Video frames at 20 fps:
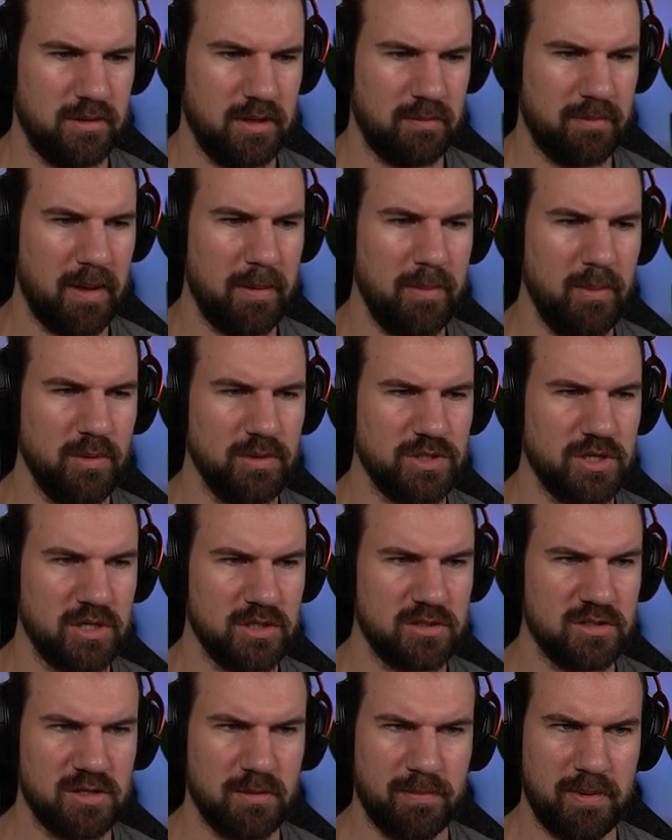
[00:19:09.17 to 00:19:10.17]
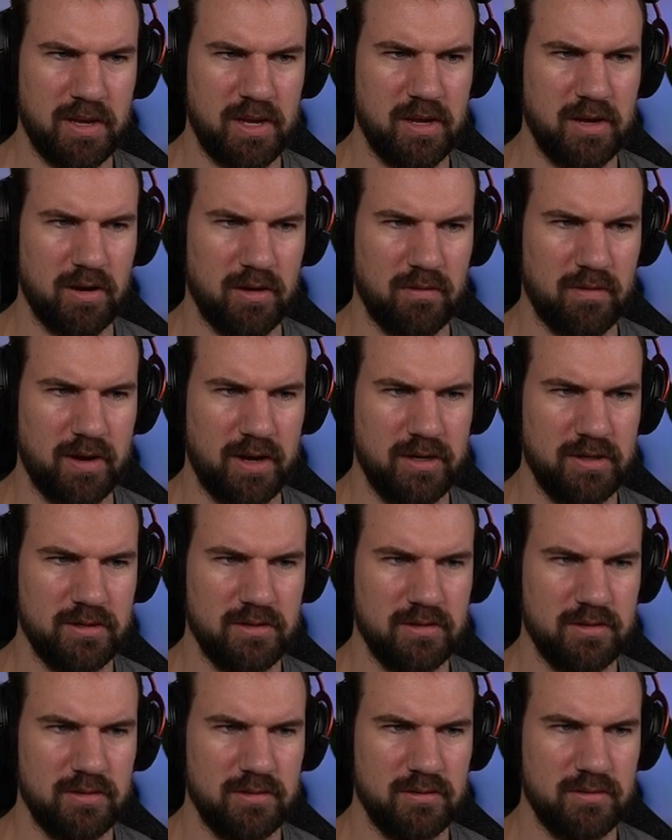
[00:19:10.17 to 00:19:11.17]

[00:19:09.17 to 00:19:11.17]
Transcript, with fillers: Like maybe we're not supposed to be here, right?